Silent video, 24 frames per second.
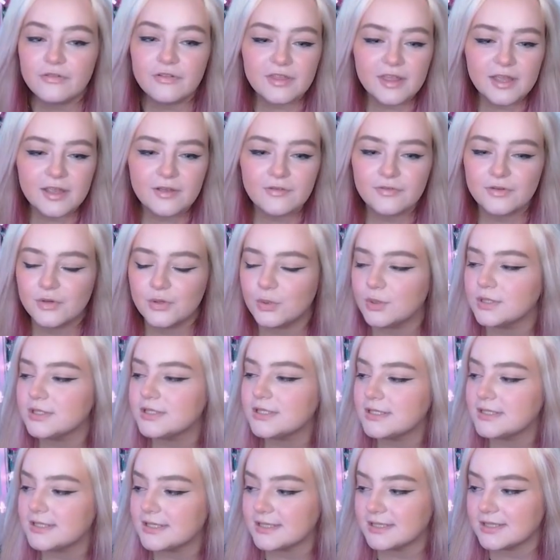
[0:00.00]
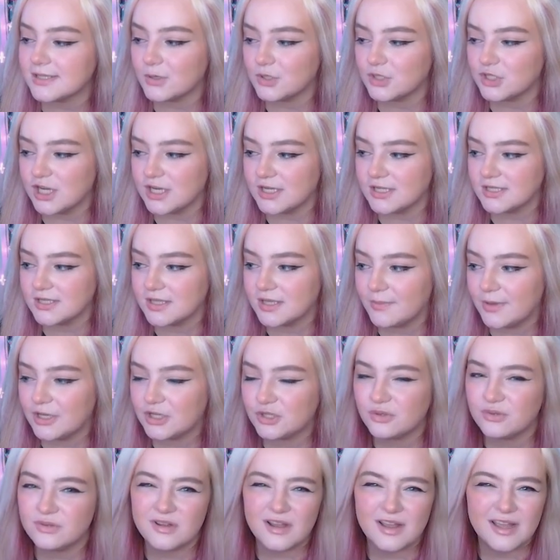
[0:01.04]
thing I've noticed is this little chest in the
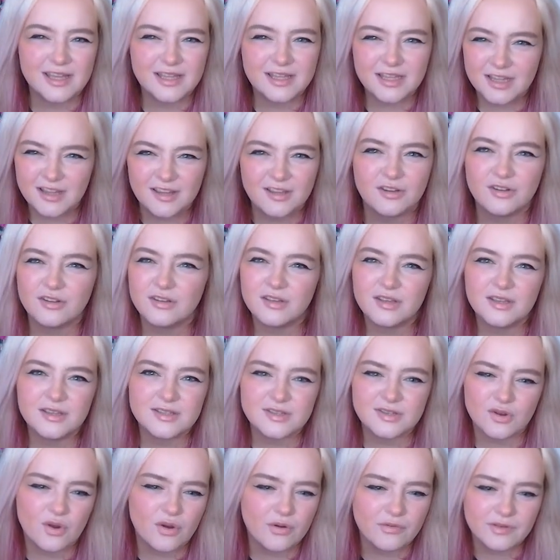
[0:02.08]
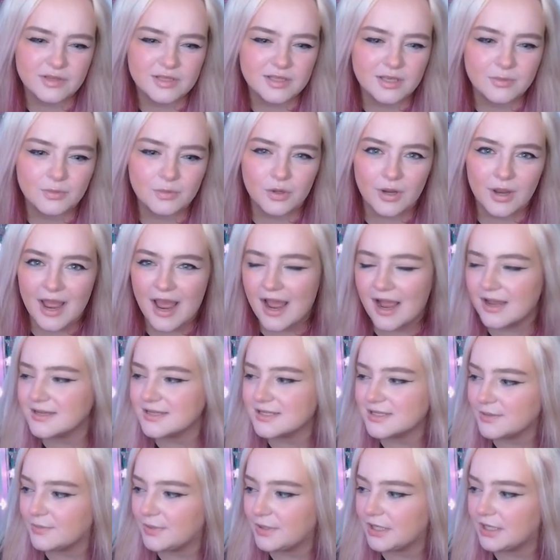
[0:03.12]
middle. It clearly is a coffee table. It has
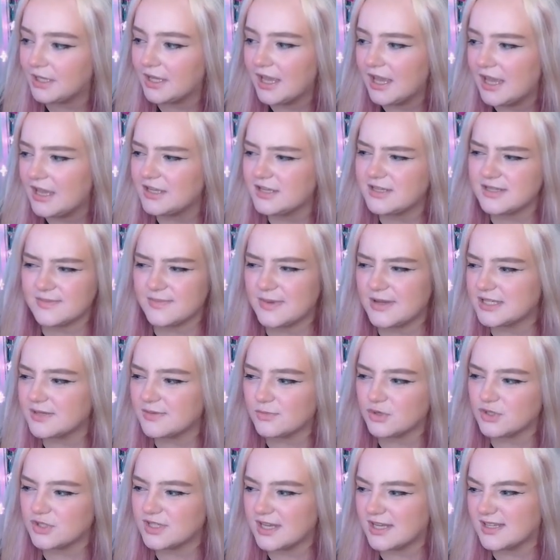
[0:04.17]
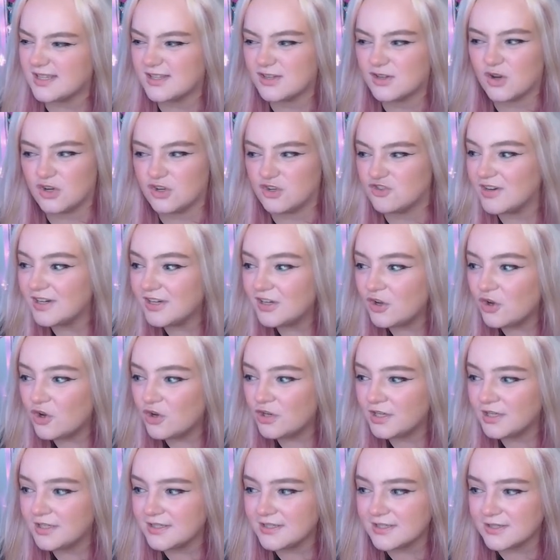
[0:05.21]
to be. It just makes the most sense. It's got a drink
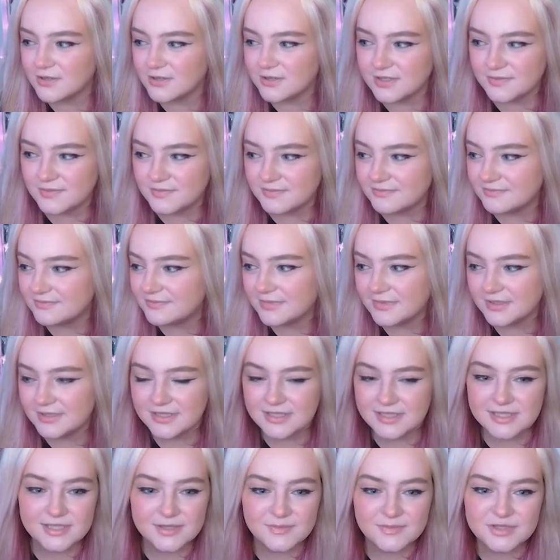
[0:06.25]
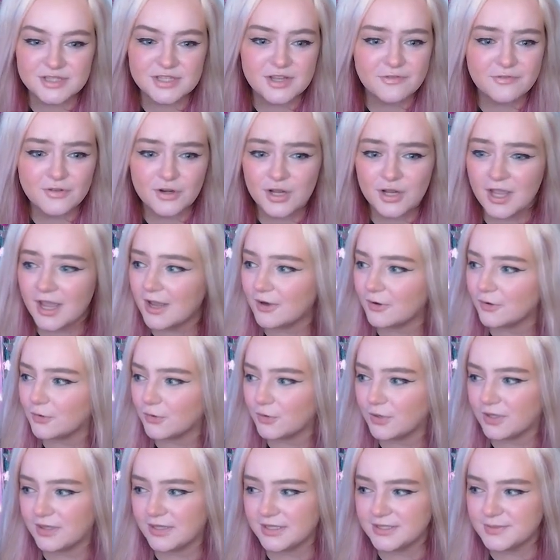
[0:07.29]
on it. It's got some stuff on it. I don't know,
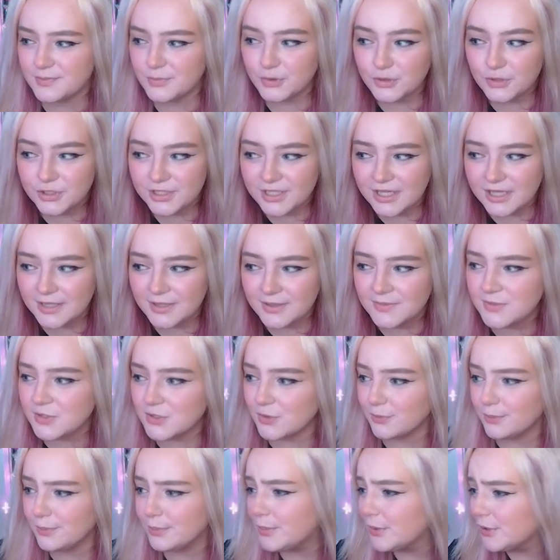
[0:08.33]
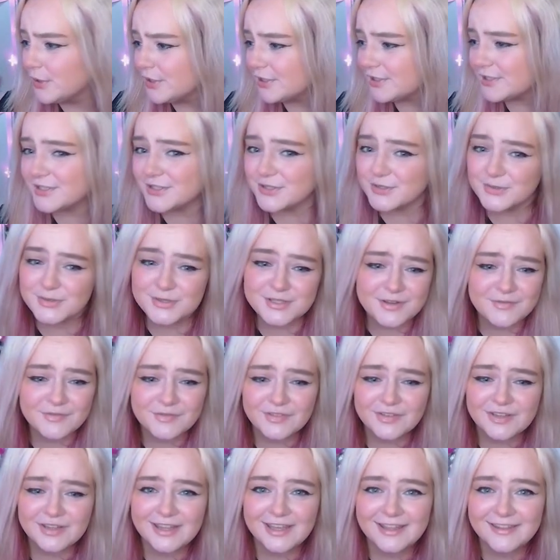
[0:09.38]
these board games or books or
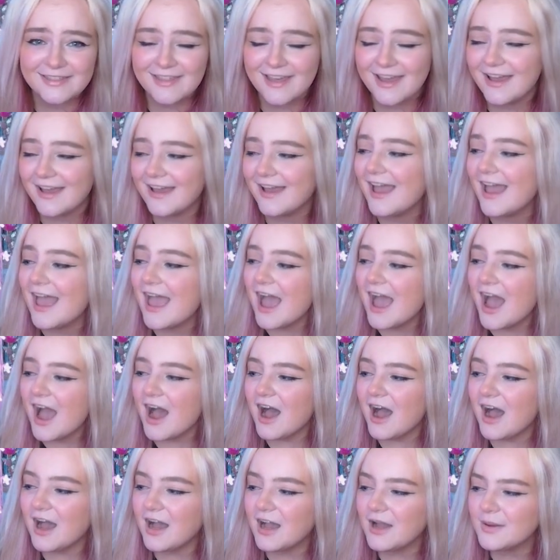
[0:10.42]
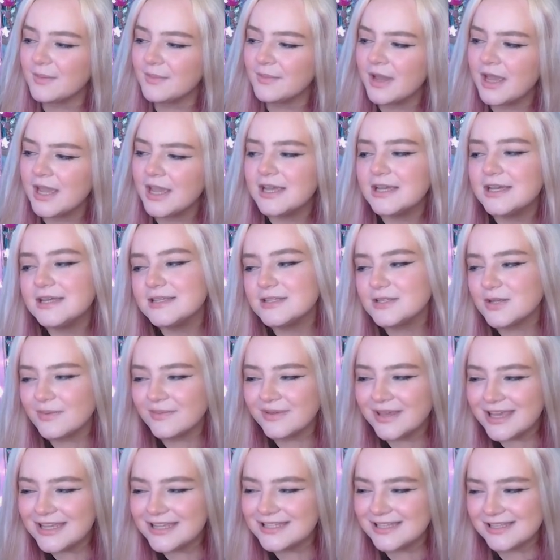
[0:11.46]
something like that. So I'm
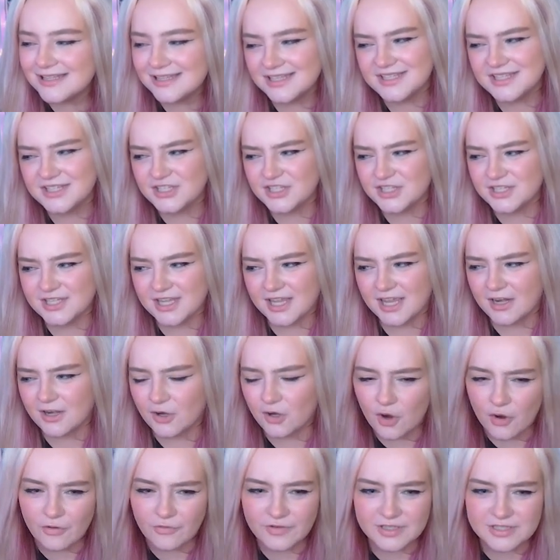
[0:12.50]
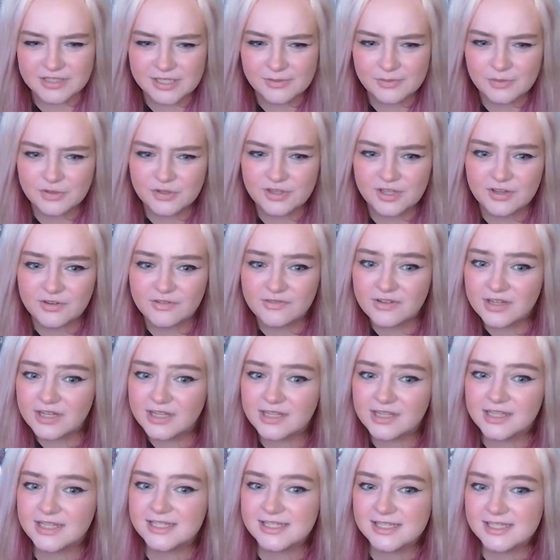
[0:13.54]
guessing this is just a kind of coffee table that
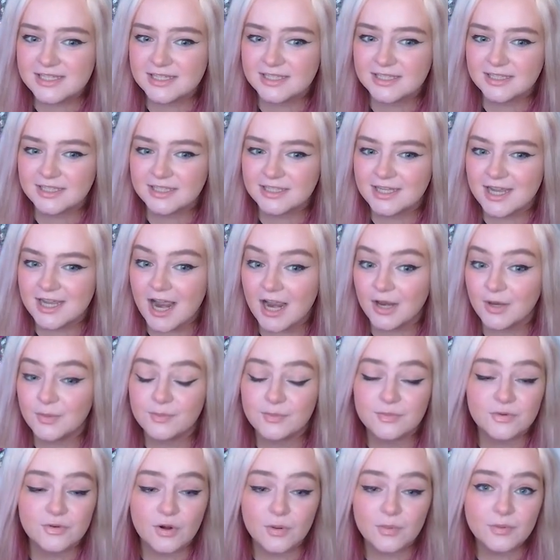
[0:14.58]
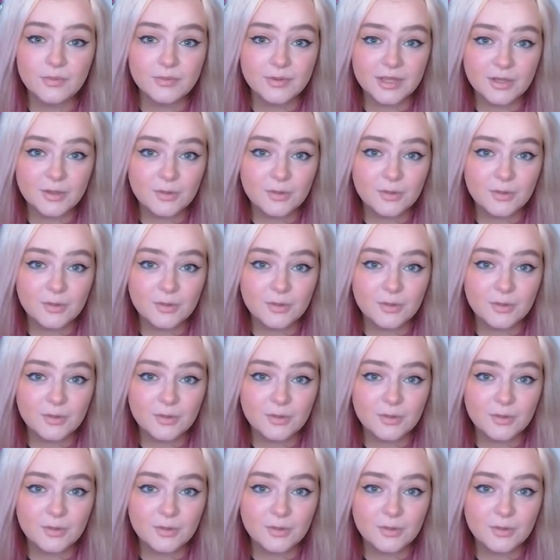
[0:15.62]
realistically I probably